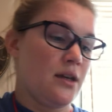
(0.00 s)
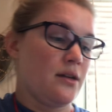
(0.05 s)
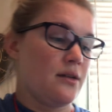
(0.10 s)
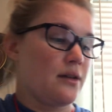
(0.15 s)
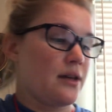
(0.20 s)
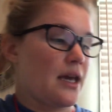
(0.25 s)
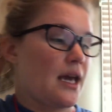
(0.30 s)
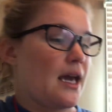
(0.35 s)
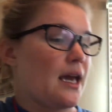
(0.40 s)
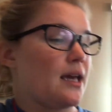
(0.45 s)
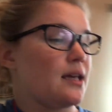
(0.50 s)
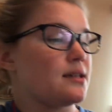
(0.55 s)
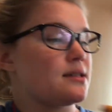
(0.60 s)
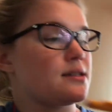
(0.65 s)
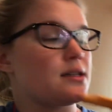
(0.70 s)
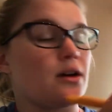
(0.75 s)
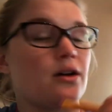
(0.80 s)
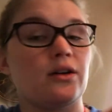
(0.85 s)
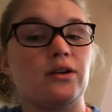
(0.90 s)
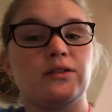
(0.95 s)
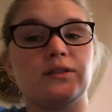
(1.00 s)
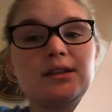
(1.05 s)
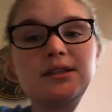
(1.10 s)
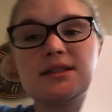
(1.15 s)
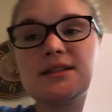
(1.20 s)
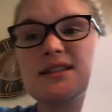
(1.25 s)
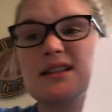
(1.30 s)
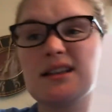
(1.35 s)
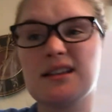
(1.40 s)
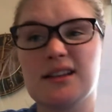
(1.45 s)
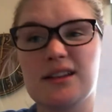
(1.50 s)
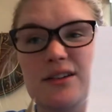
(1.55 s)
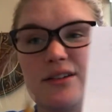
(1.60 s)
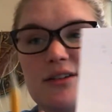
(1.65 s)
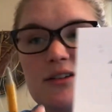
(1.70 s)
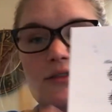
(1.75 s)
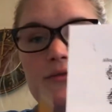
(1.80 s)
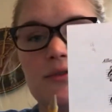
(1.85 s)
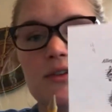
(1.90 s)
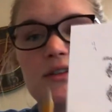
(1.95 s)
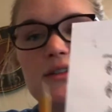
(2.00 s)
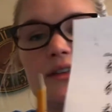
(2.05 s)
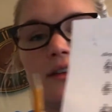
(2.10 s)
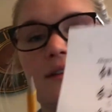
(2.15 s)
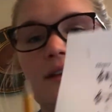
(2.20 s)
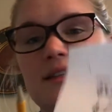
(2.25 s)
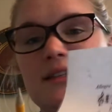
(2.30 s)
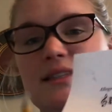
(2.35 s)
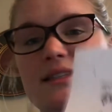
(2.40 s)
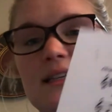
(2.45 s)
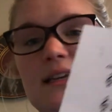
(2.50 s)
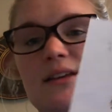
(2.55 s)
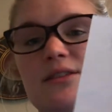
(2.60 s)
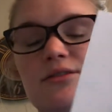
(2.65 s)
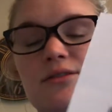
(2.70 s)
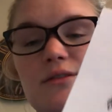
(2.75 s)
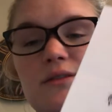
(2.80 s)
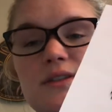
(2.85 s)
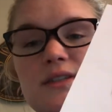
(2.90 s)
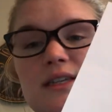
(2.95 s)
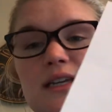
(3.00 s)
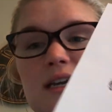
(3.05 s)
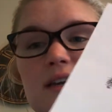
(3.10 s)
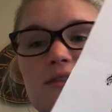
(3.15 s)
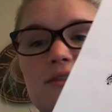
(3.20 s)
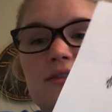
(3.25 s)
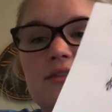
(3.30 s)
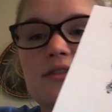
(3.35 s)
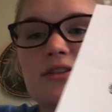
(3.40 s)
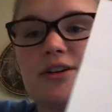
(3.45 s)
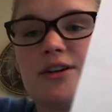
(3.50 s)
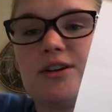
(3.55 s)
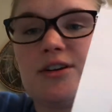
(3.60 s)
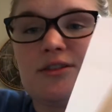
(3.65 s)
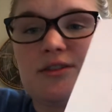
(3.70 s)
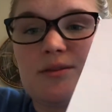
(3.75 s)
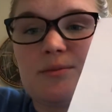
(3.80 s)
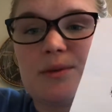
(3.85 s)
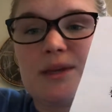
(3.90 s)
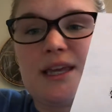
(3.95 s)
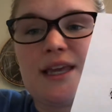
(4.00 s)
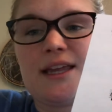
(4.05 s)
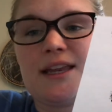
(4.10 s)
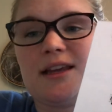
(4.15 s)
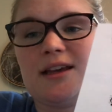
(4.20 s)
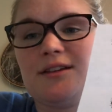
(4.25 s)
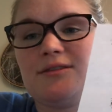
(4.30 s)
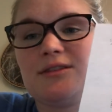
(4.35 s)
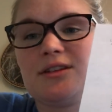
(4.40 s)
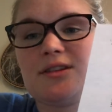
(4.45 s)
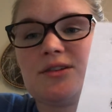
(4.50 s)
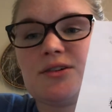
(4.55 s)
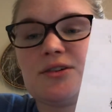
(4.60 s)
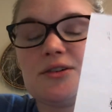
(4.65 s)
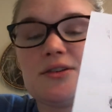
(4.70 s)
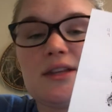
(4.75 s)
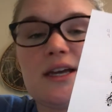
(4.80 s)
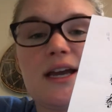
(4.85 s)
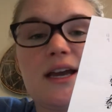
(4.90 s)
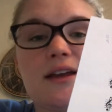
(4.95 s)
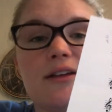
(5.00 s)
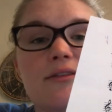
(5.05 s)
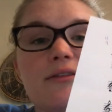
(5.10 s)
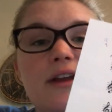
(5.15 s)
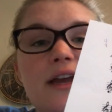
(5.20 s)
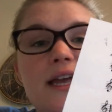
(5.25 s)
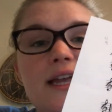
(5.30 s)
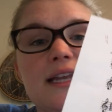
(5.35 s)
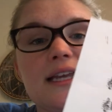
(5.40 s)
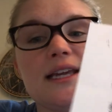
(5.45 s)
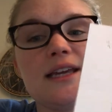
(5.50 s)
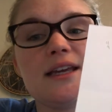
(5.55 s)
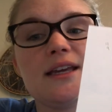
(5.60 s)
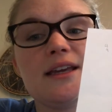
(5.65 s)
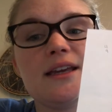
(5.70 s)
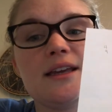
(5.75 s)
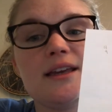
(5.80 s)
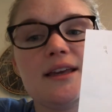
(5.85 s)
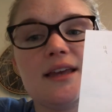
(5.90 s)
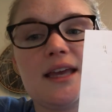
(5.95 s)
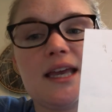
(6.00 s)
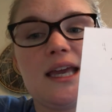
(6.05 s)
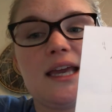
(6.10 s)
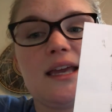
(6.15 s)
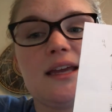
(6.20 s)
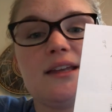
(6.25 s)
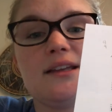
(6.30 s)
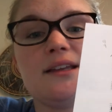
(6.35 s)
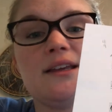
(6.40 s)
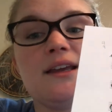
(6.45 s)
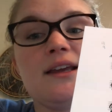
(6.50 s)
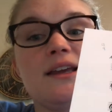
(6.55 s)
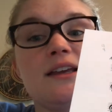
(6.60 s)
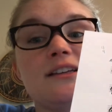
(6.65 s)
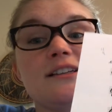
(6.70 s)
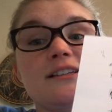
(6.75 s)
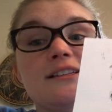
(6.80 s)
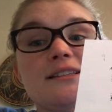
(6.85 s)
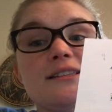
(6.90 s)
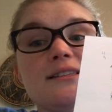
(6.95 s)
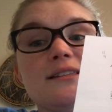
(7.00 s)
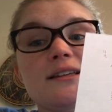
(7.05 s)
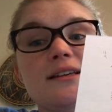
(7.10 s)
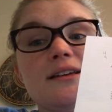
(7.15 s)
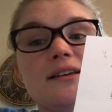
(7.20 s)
Okay, so this is a little confusing. Let's sing through it together, starting on the beginning of the third line. Ready, and C,